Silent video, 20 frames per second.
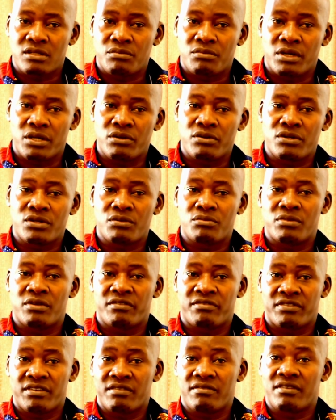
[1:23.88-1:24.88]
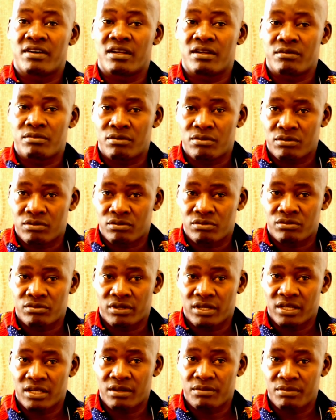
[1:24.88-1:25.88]
may not be favorable to
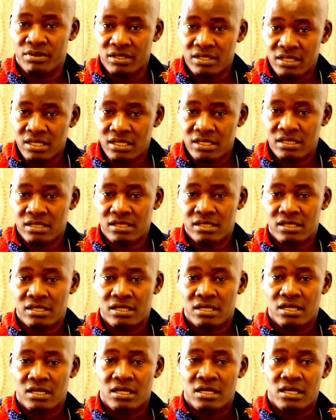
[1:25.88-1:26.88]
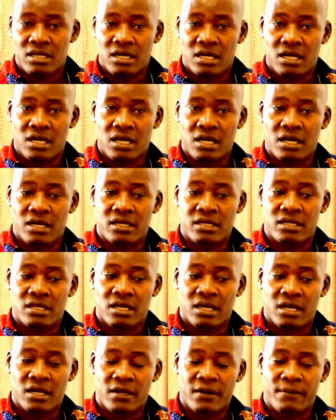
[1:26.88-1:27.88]
any business, and
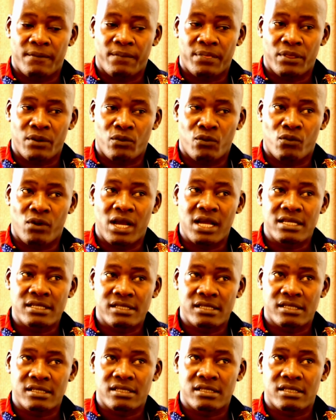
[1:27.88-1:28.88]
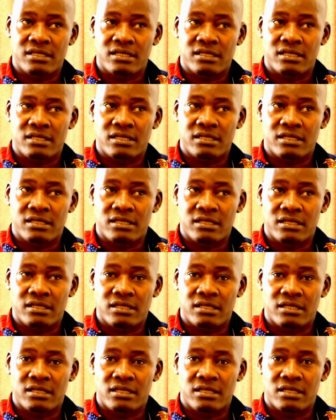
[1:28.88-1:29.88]
once
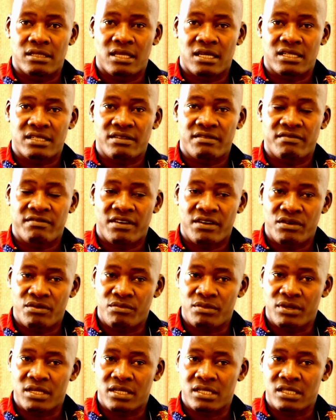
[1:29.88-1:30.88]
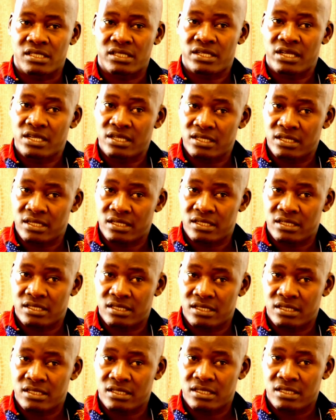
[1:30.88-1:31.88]
that environment
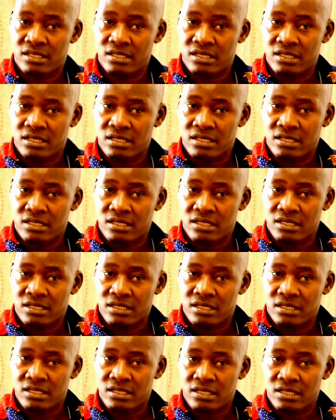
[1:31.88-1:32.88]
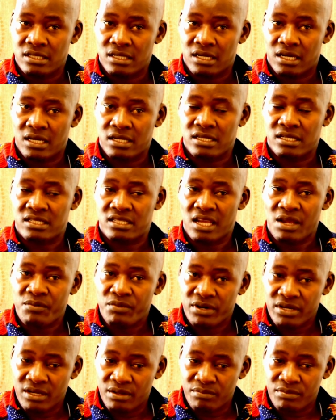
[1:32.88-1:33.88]
changes at a time
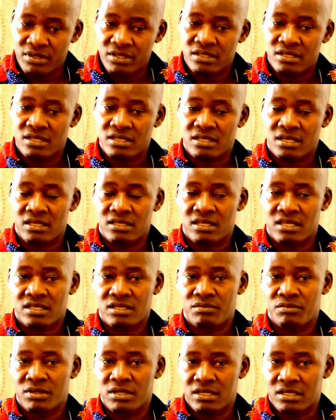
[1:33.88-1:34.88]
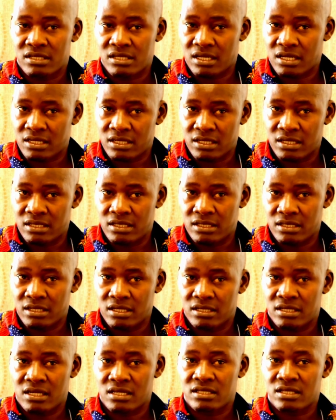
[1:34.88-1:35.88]
when the business has just been started, the
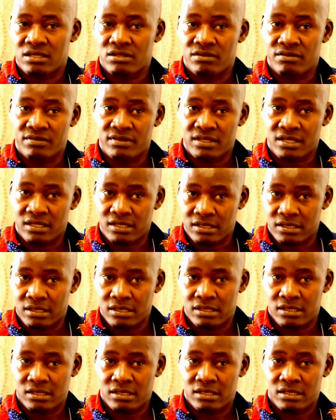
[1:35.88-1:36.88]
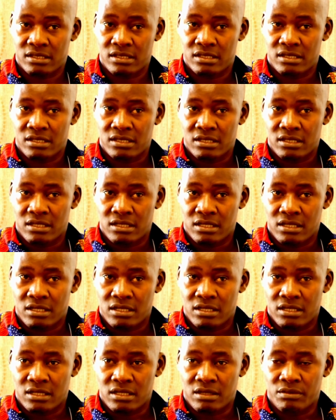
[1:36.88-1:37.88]
chances of success
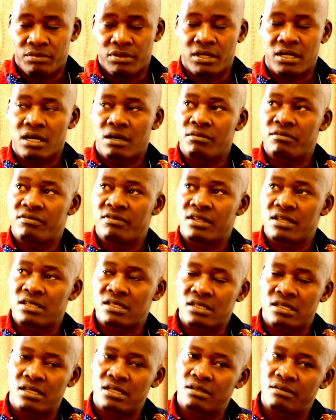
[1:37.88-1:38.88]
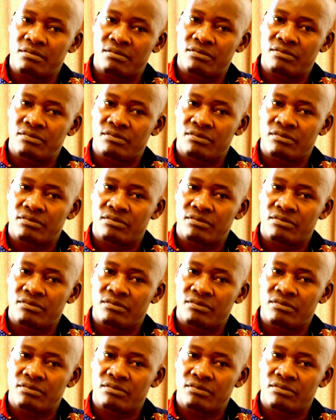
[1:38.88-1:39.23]
have become very slim.